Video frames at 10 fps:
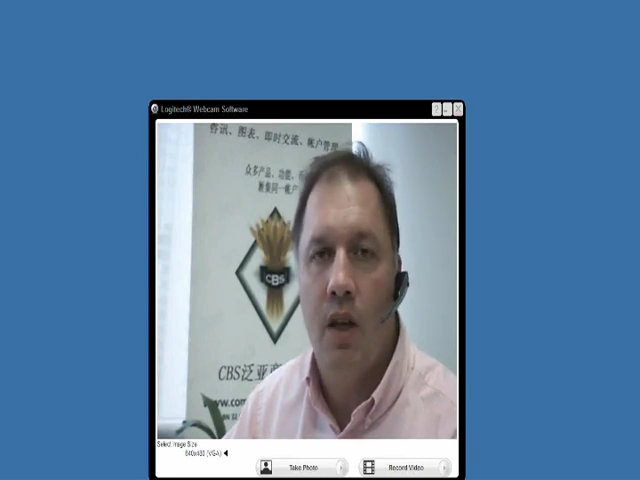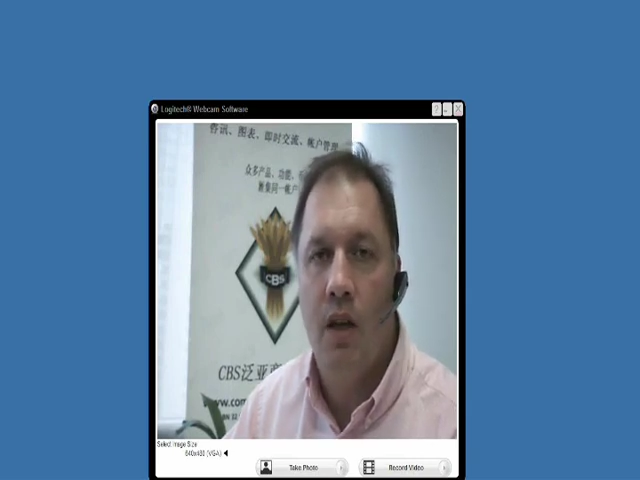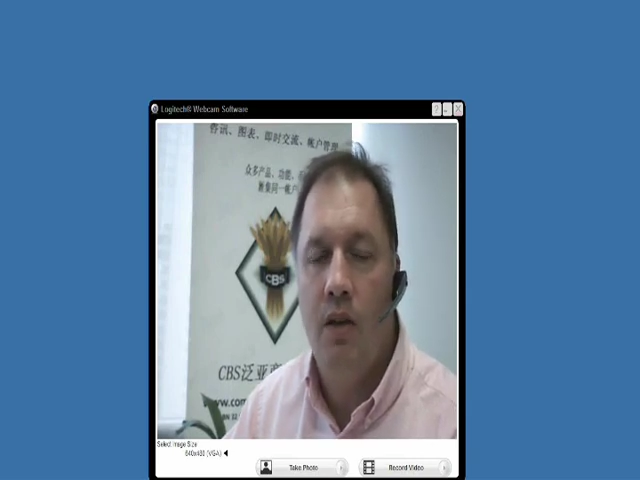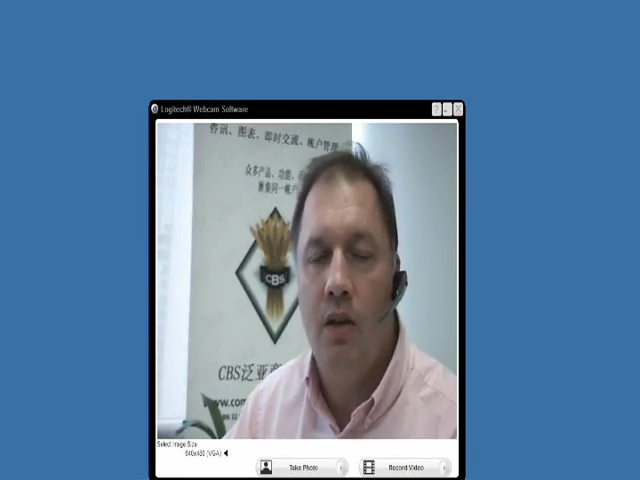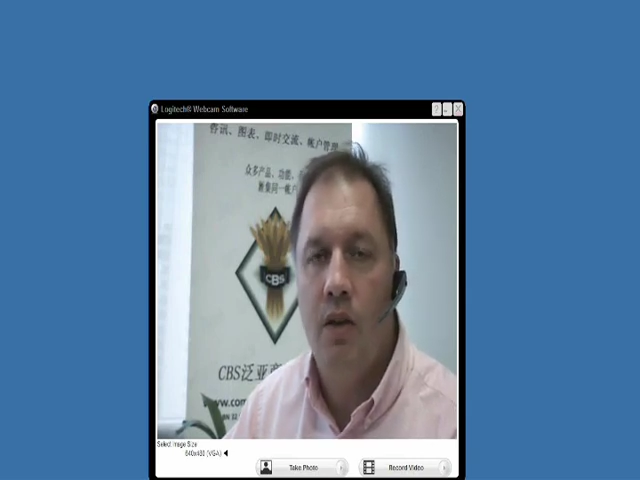
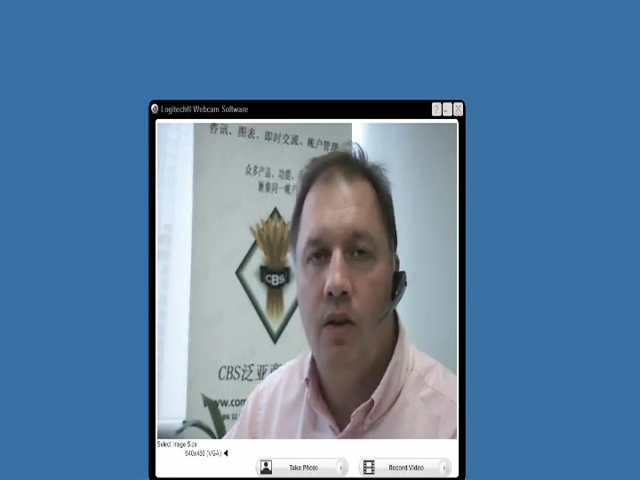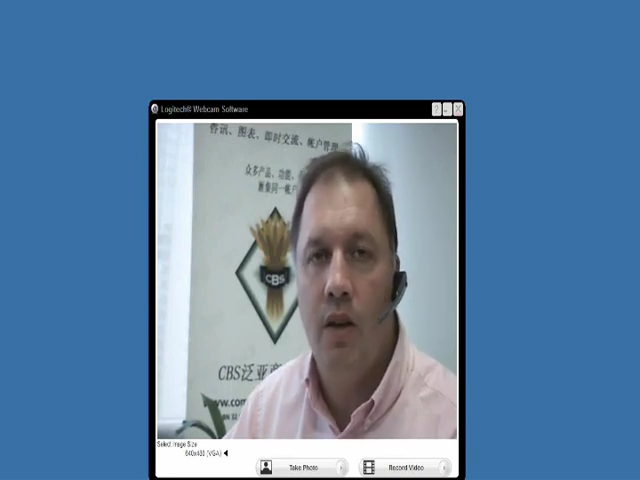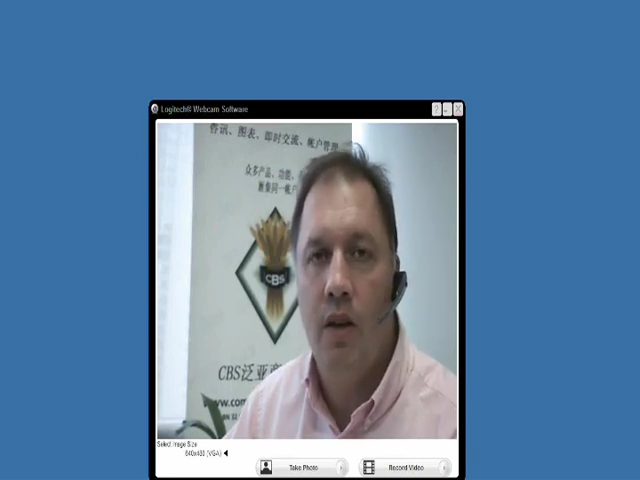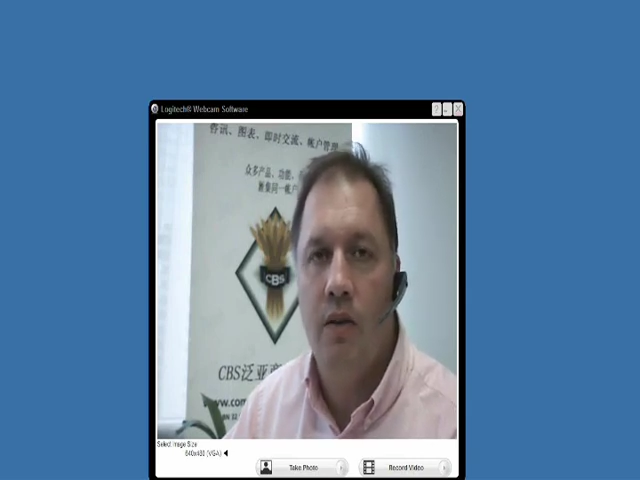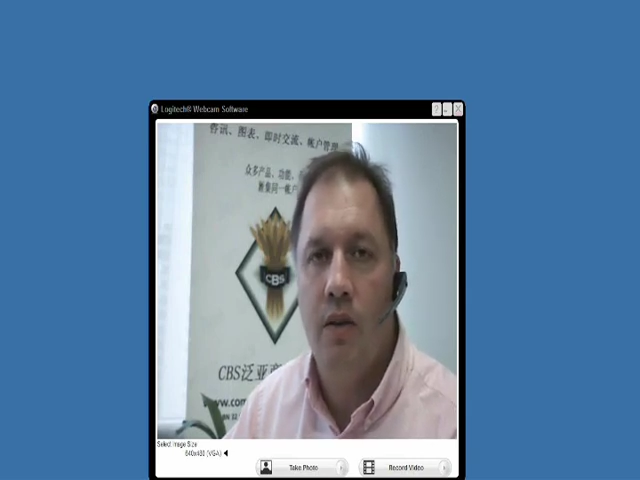You can
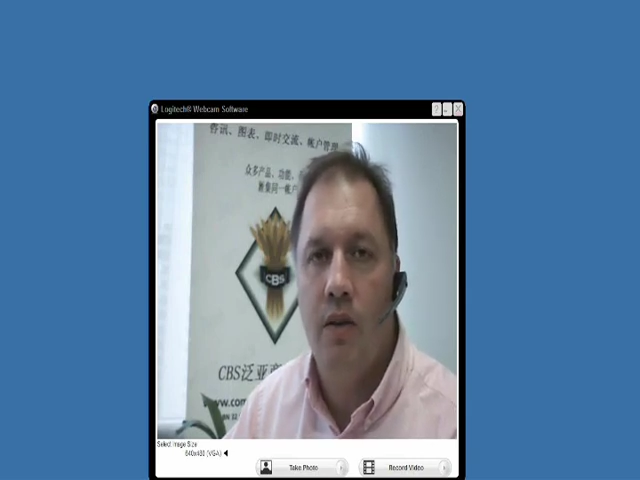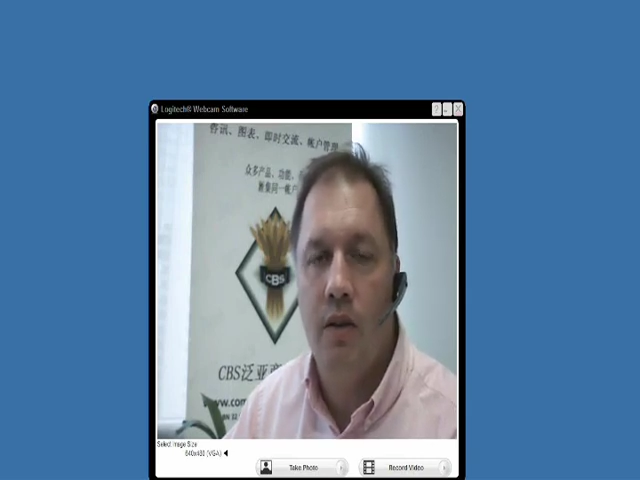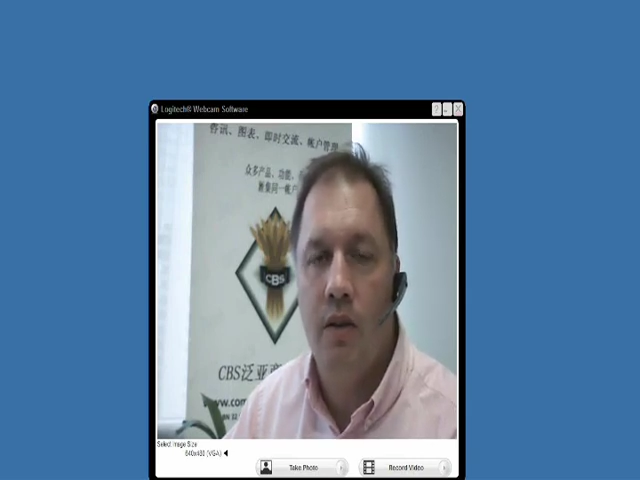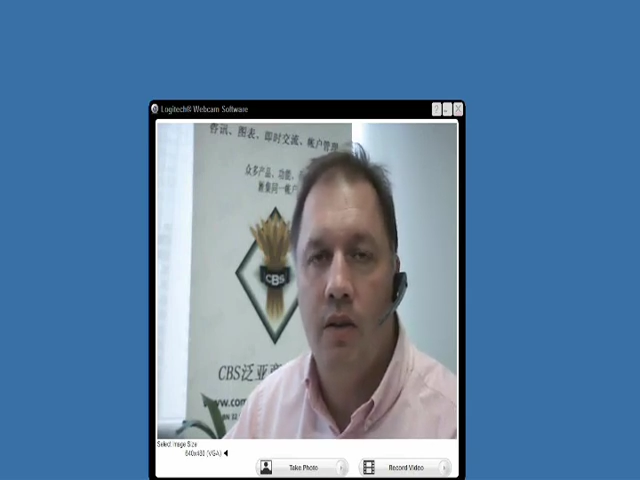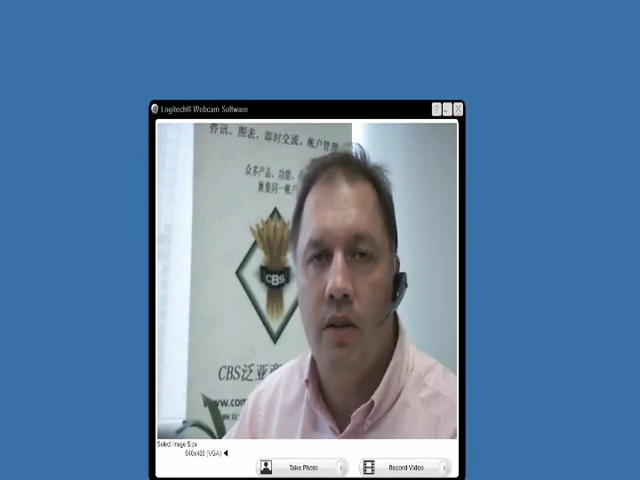trade it
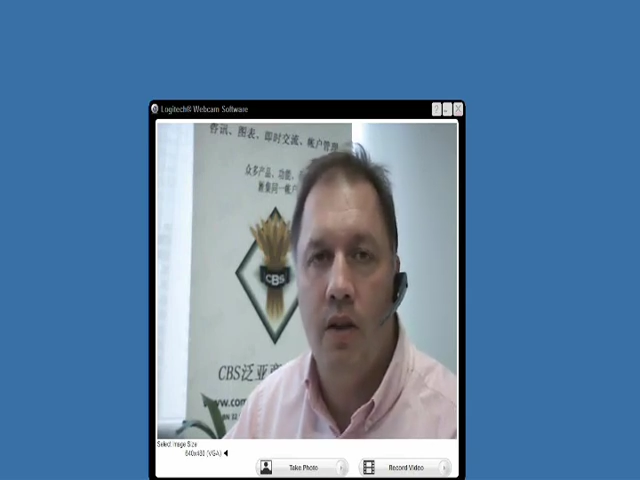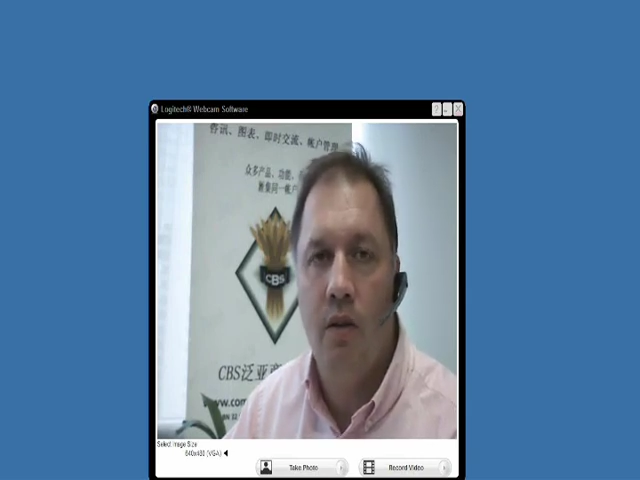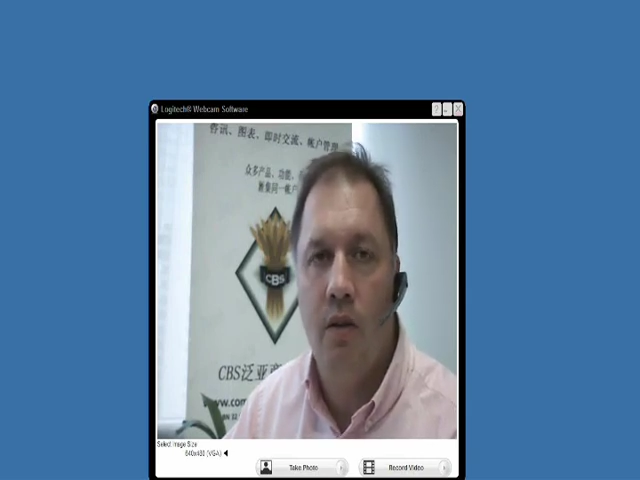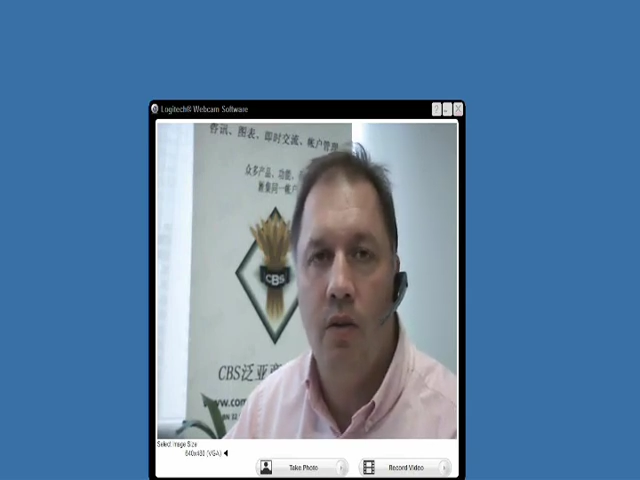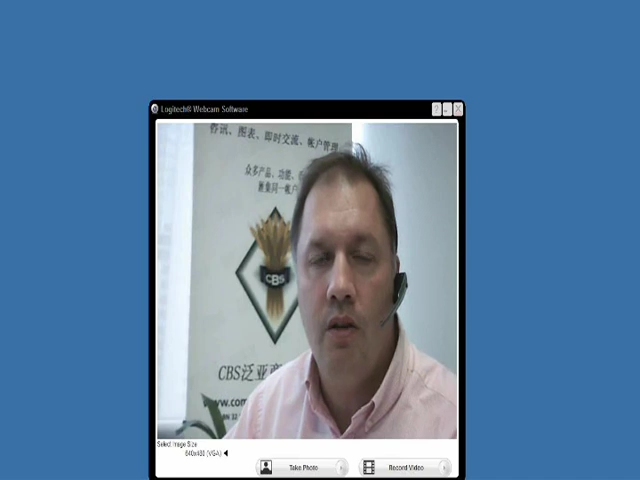as an
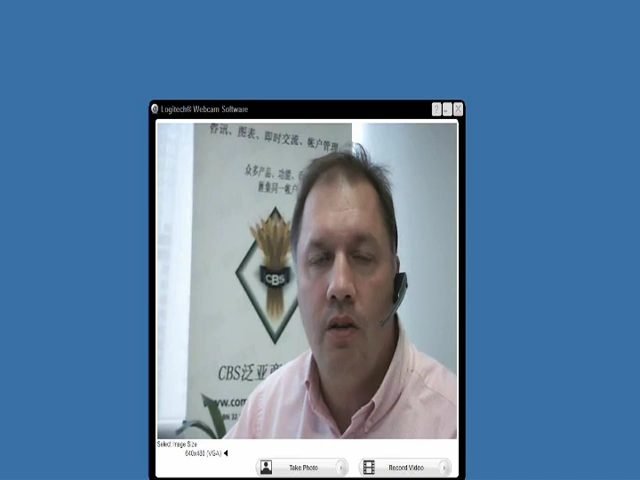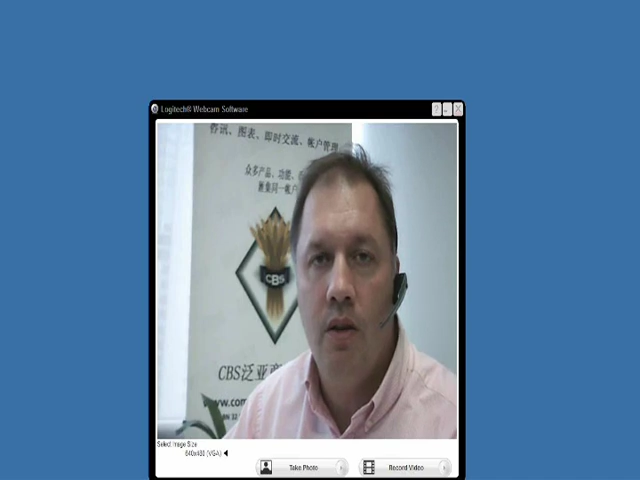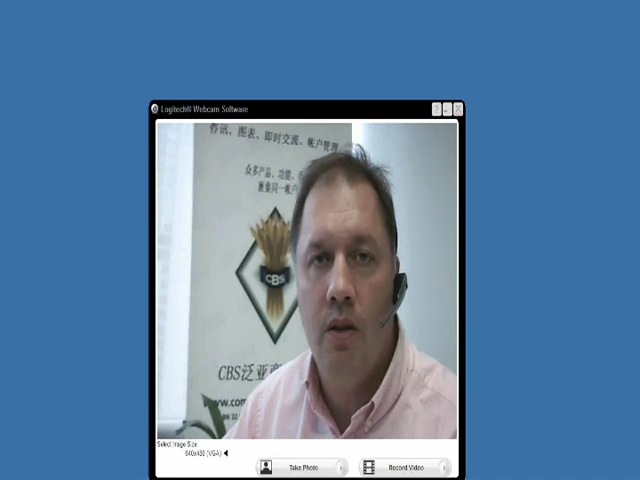equity